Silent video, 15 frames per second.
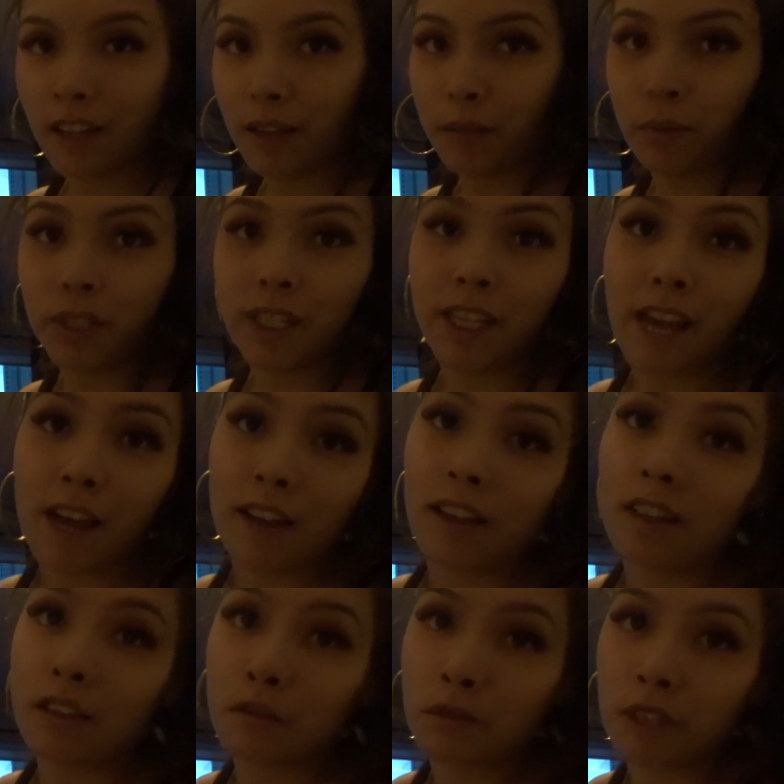But yeah,
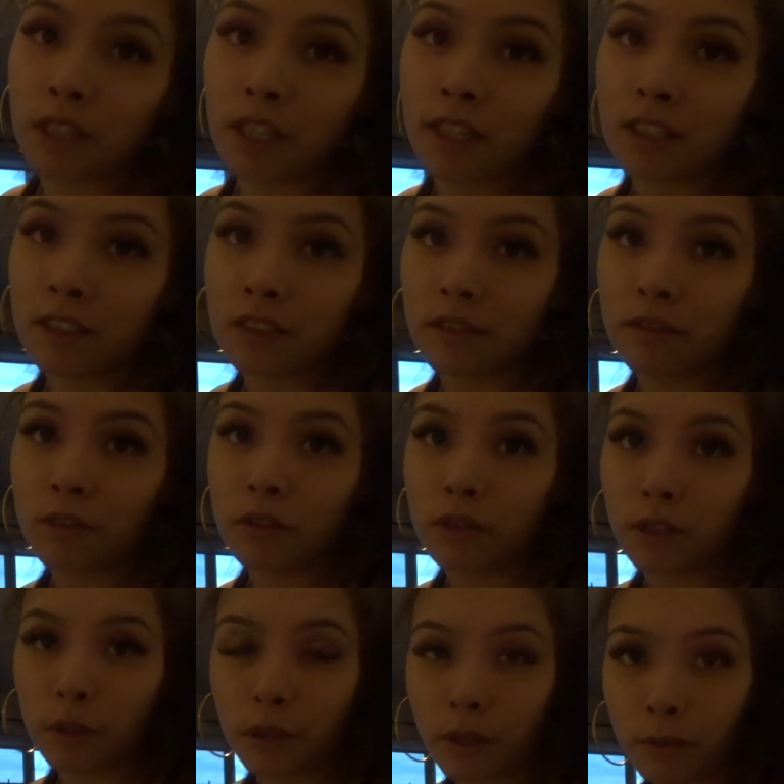that's what that is. If you
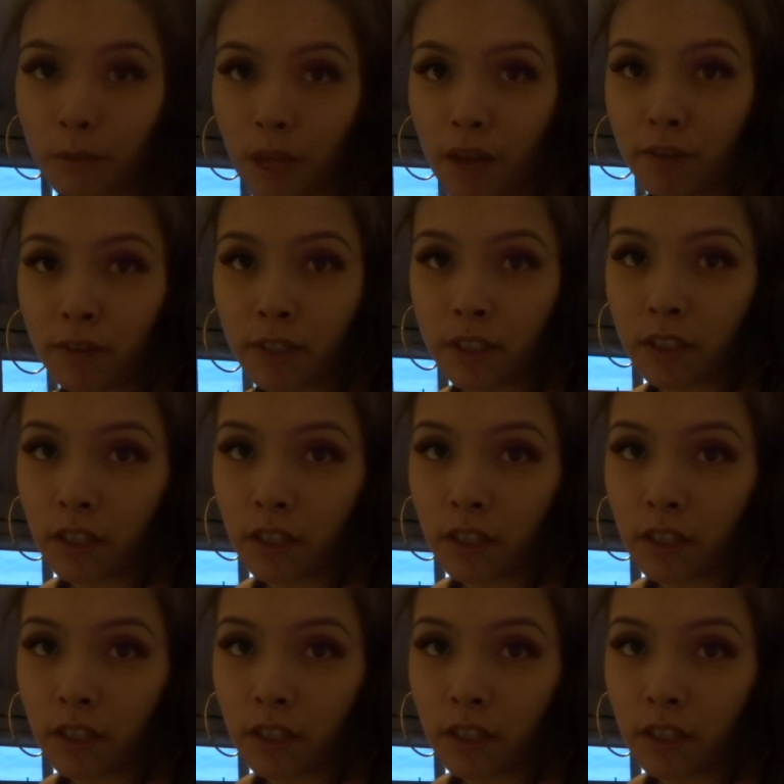hear them laughing,